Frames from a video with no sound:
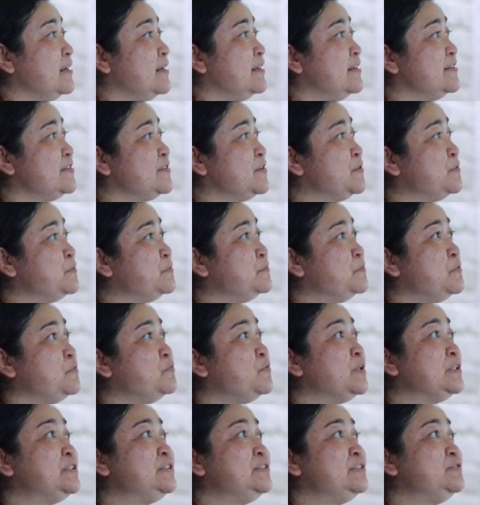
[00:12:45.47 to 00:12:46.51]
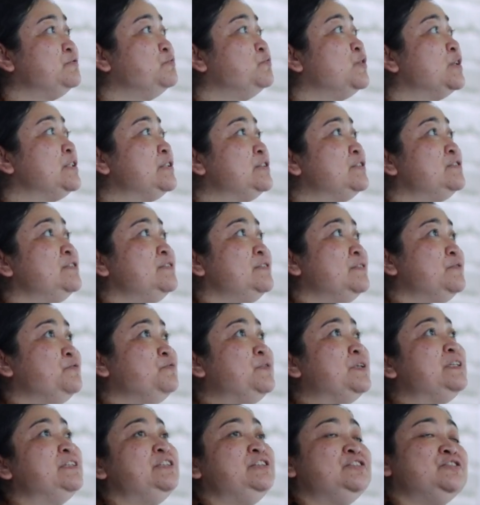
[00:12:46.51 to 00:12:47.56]
So what
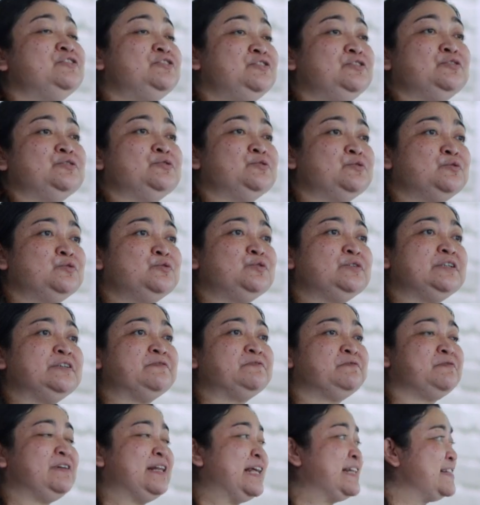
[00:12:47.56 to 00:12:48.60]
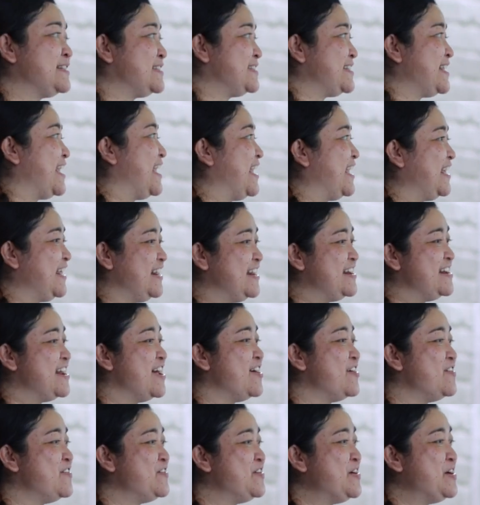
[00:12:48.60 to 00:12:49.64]
will you do if, let's say,
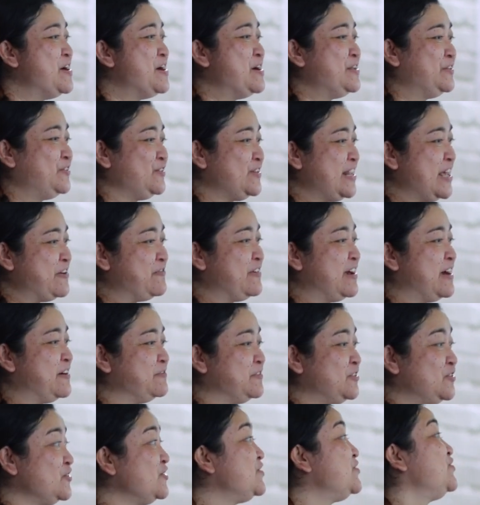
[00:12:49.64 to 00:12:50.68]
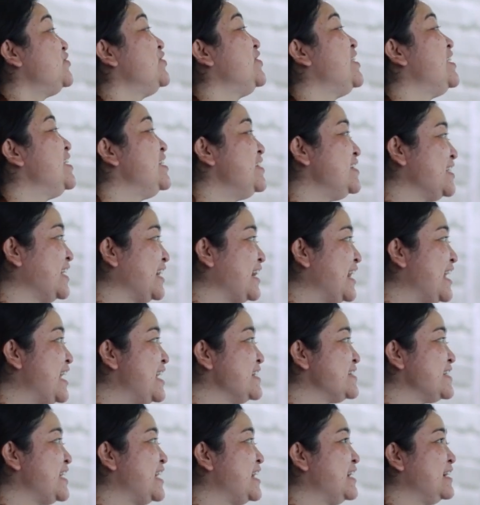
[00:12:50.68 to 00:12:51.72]
today we have 2 students in the
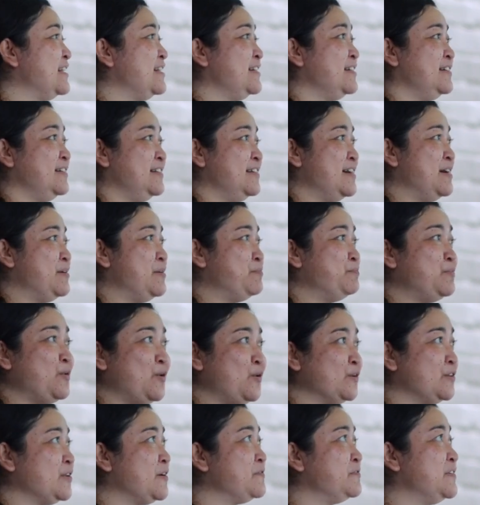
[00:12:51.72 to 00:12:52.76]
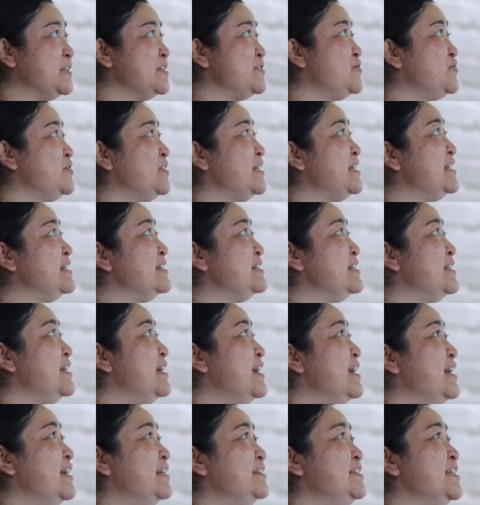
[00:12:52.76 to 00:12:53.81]
class, and both of the students
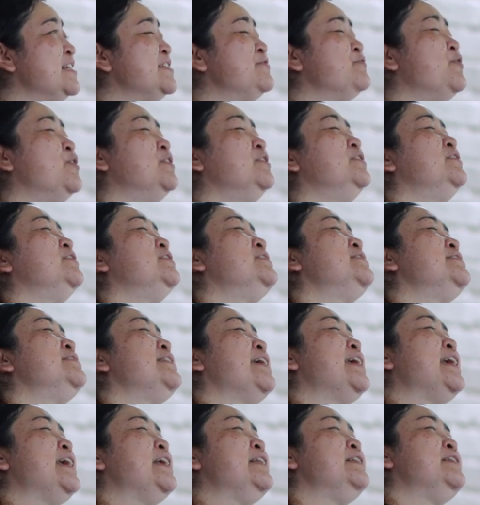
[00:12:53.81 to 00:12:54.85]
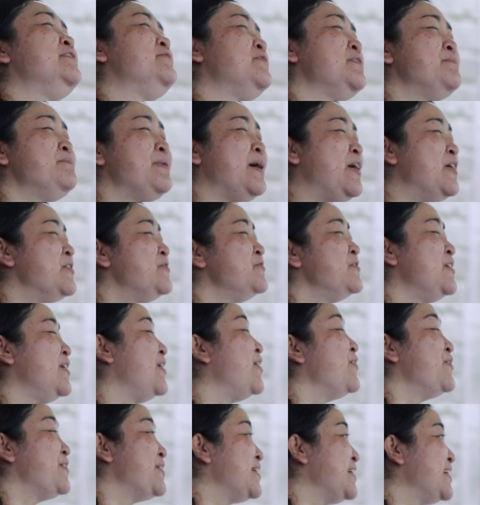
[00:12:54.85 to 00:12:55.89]
just want to stay in the rebound
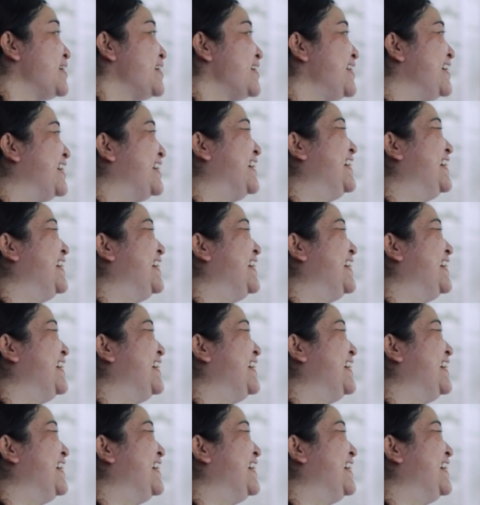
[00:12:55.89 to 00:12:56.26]
longer?